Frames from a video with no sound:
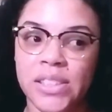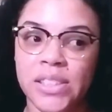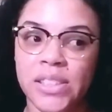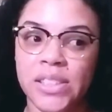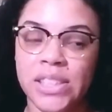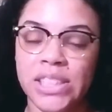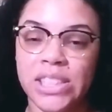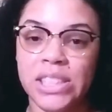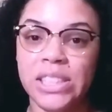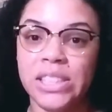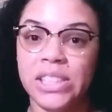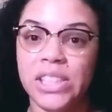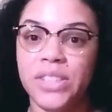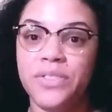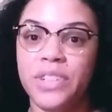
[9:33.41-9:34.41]
She
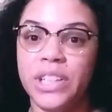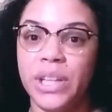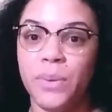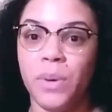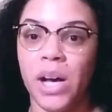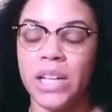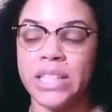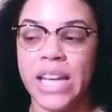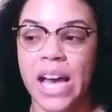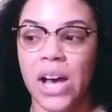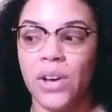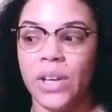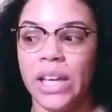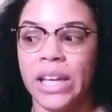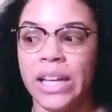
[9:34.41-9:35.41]
she really walked out
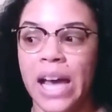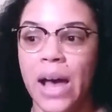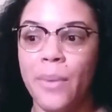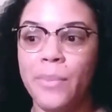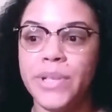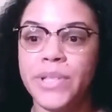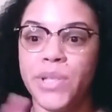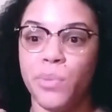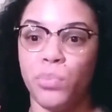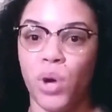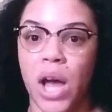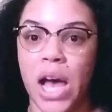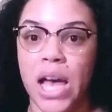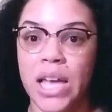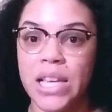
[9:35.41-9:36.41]
and I was
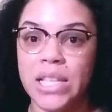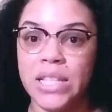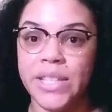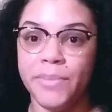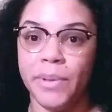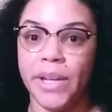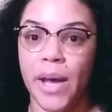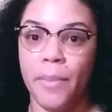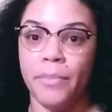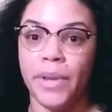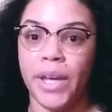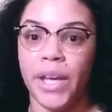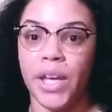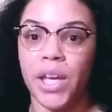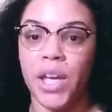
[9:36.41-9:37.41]
surprised, but I'm
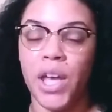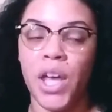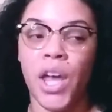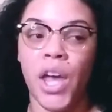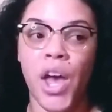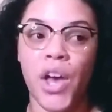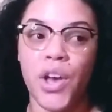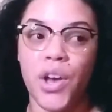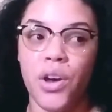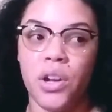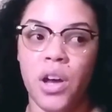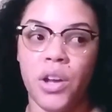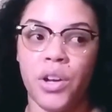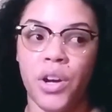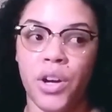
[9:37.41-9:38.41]
like good
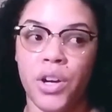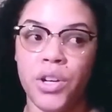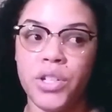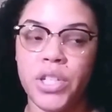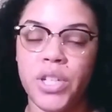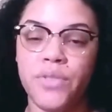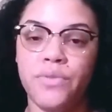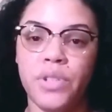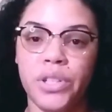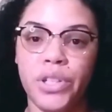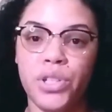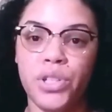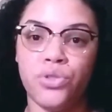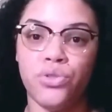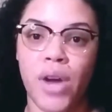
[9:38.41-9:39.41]
on her. She really
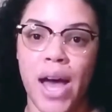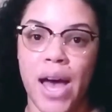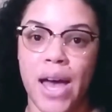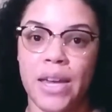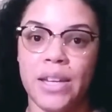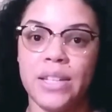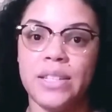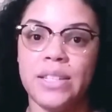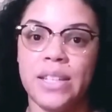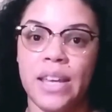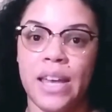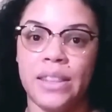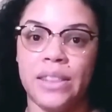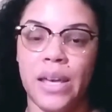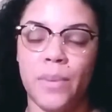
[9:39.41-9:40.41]
tried to
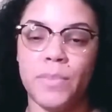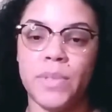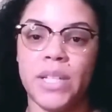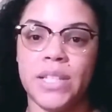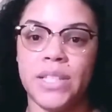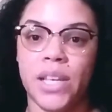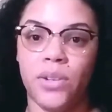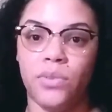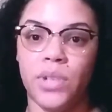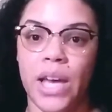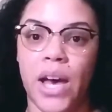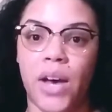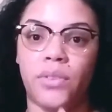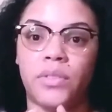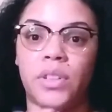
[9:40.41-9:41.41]
get them to settle
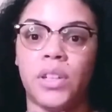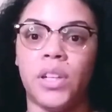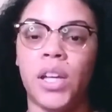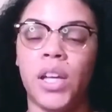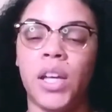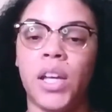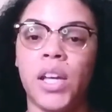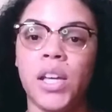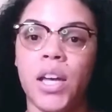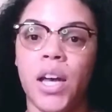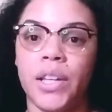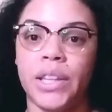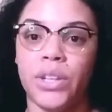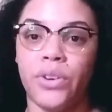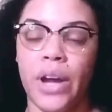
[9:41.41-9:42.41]
down, cut
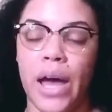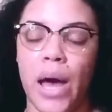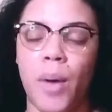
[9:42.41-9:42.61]
the crap,